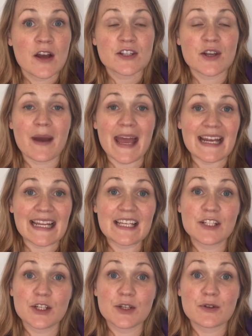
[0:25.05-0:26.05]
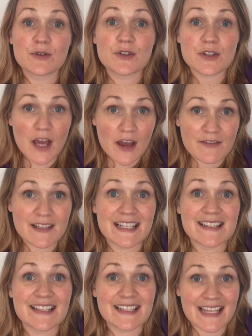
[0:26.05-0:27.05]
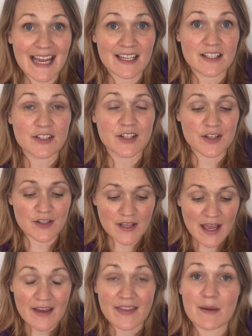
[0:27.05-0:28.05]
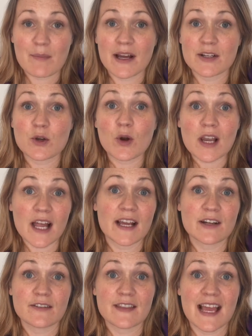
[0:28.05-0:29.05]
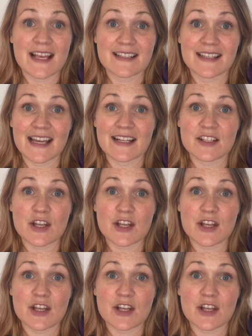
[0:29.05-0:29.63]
So any new surfaces and textures they might not like on their skin,